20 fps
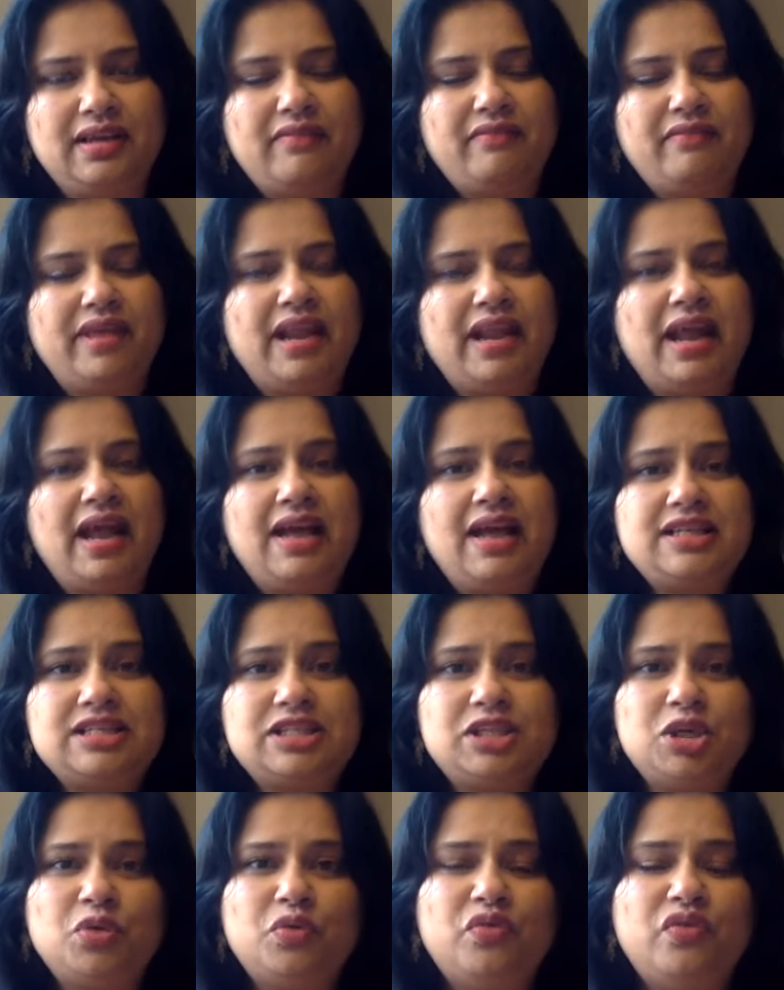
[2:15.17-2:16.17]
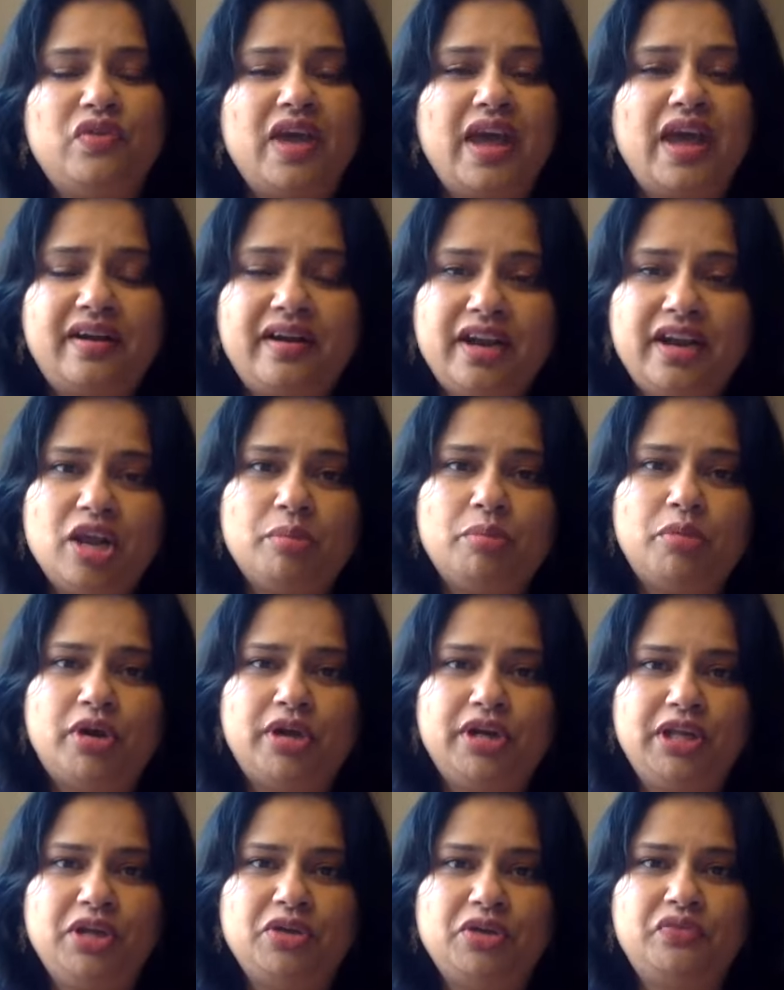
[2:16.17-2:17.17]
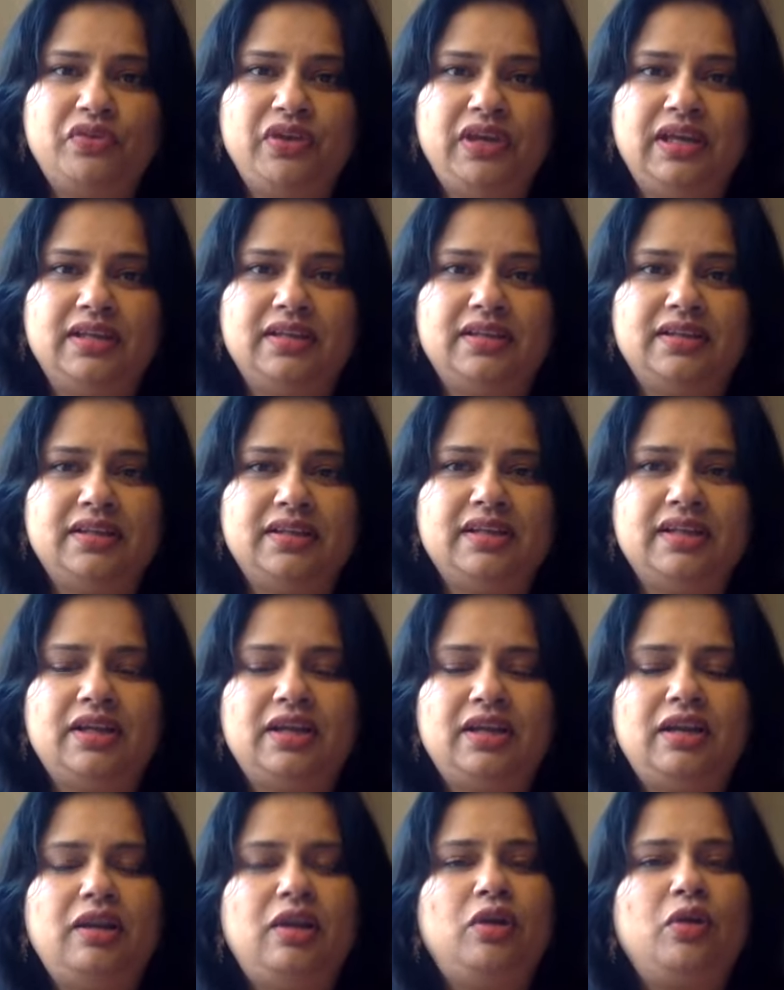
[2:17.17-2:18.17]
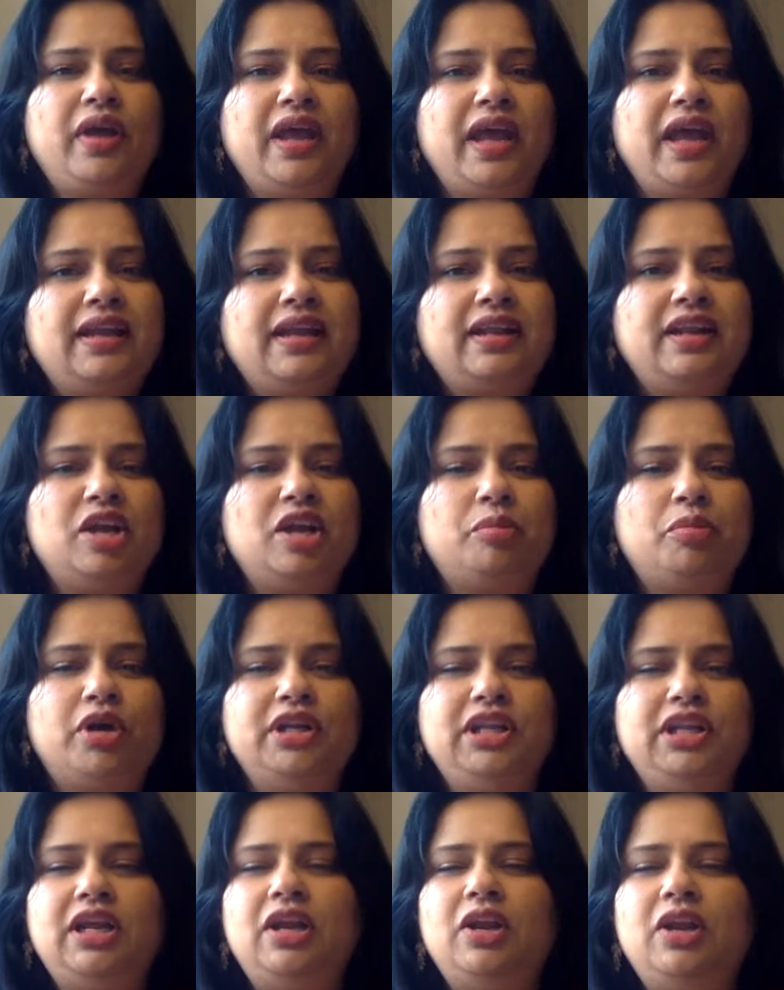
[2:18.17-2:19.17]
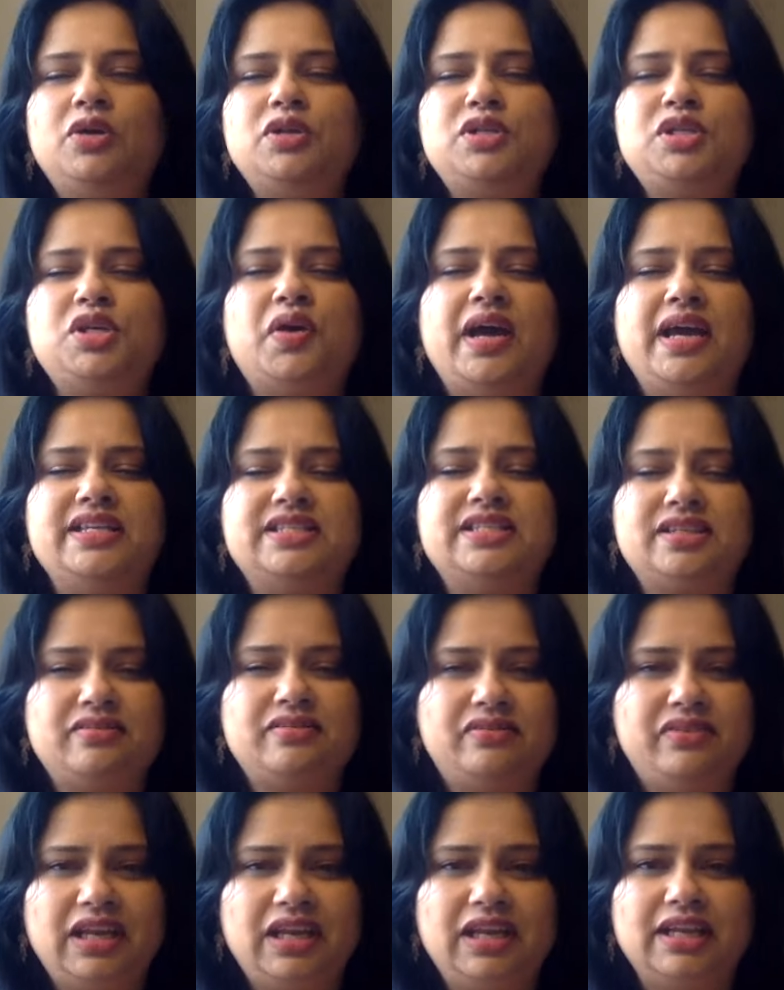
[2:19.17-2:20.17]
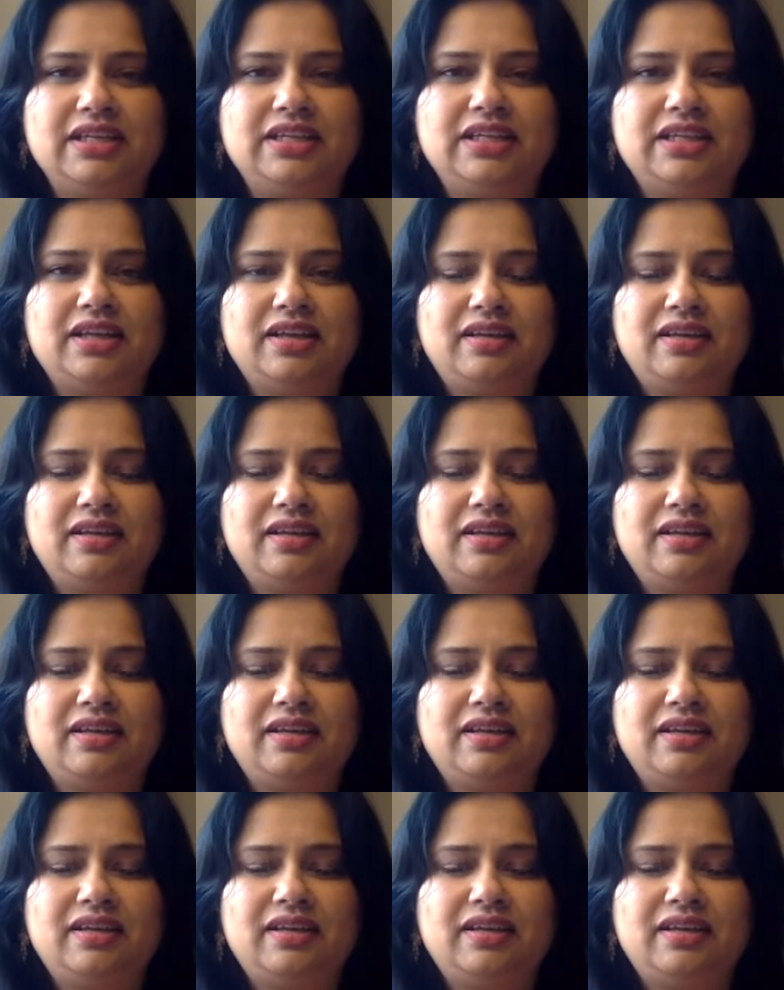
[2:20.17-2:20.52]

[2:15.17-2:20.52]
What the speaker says: When I ask you where in your body you feel, locate in your body, close your eyes and feel it.